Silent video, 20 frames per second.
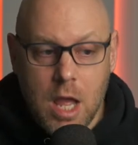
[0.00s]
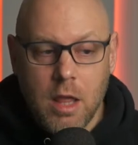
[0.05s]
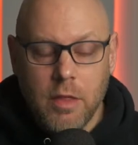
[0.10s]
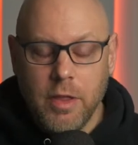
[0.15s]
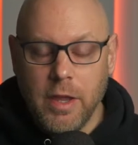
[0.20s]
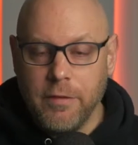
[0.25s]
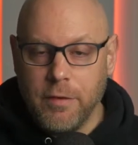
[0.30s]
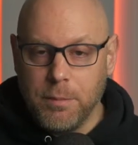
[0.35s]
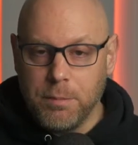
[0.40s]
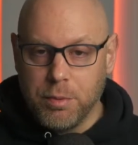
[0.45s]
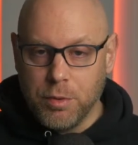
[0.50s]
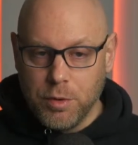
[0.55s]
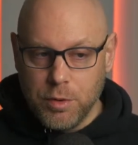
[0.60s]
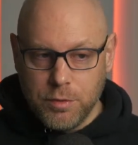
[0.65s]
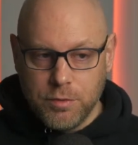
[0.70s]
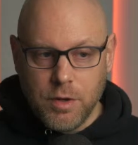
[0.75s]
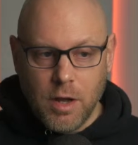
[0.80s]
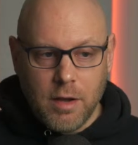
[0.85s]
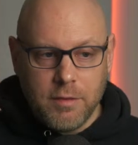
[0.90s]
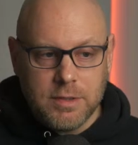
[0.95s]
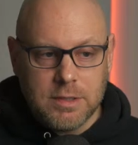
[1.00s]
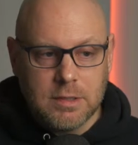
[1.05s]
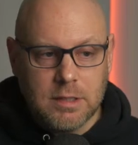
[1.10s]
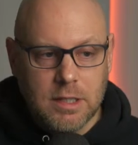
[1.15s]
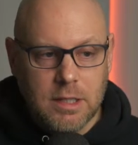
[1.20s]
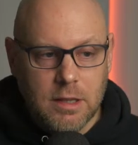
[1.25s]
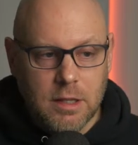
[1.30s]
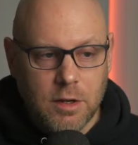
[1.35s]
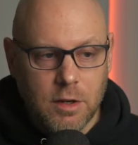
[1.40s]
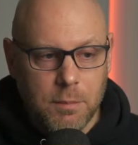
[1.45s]
They've improved,
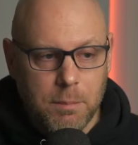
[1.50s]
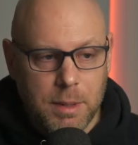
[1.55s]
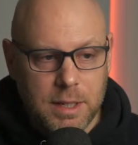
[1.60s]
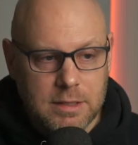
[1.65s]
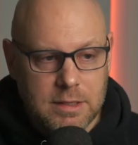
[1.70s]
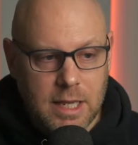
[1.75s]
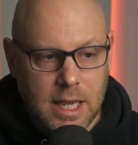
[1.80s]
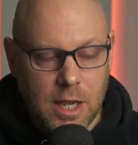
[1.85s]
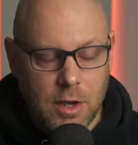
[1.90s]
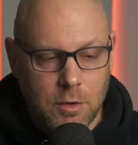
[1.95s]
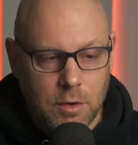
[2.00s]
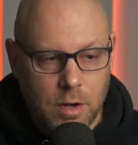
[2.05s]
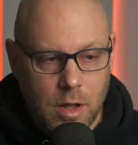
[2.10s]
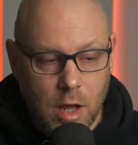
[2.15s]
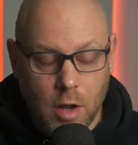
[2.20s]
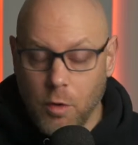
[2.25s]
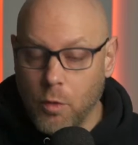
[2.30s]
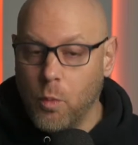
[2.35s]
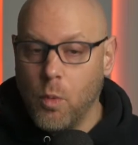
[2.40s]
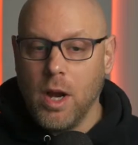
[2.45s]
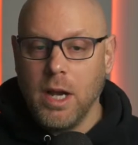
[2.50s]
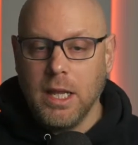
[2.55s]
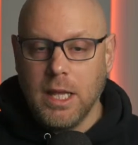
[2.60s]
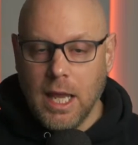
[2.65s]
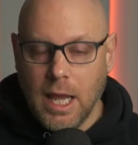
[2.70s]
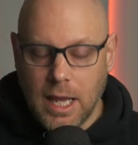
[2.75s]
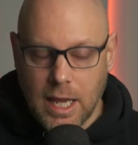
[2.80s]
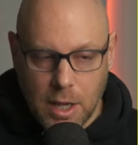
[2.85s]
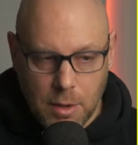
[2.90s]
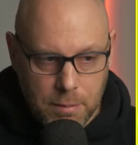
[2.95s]
obviously, their base count,
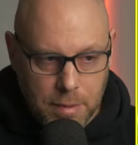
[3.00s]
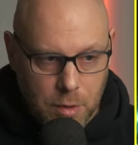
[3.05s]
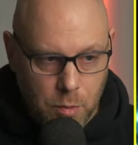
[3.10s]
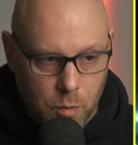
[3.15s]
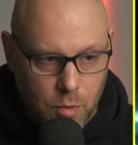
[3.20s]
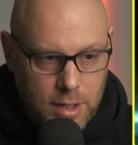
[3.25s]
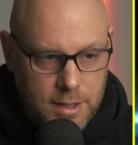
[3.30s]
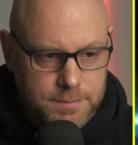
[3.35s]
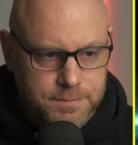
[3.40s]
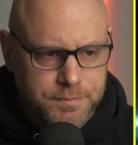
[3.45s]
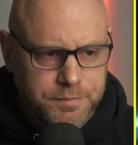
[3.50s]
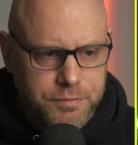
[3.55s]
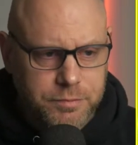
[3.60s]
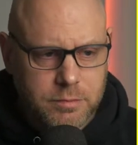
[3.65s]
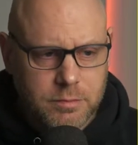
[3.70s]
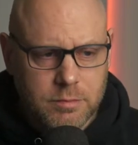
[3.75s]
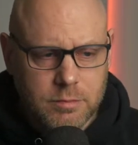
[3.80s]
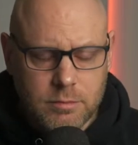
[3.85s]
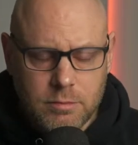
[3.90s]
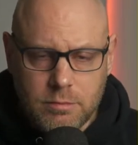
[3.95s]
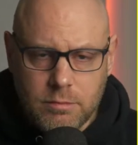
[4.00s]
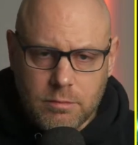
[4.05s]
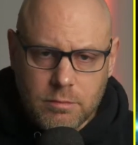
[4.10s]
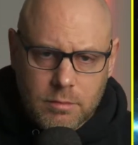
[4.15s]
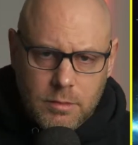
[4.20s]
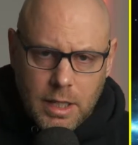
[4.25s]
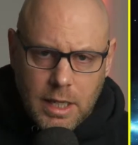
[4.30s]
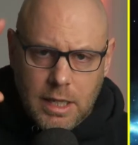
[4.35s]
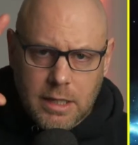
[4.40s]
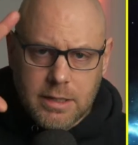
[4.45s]
YDK count by 1,
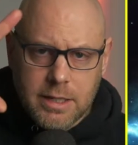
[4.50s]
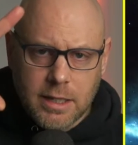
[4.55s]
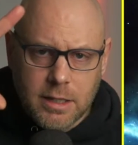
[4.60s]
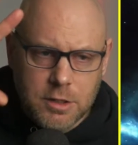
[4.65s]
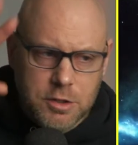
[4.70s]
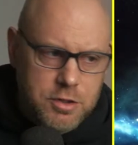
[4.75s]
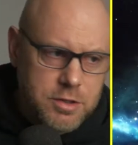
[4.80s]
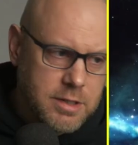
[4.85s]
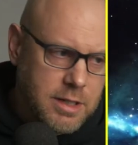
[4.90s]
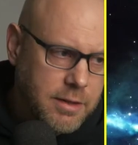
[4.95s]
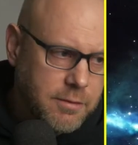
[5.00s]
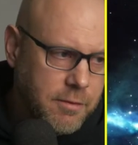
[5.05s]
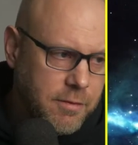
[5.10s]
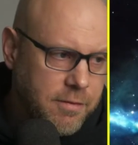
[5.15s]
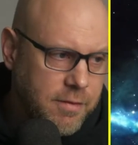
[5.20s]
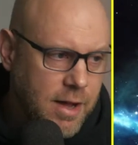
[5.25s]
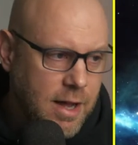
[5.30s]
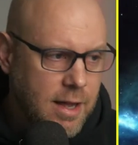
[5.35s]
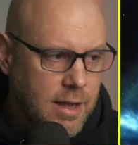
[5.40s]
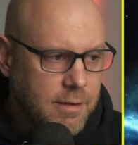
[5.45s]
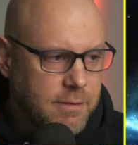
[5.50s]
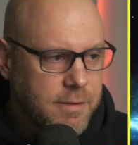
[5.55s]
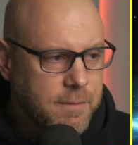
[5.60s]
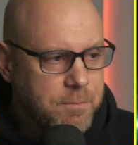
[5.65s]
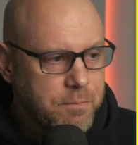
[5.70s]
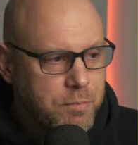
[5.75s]
intelligence level 5.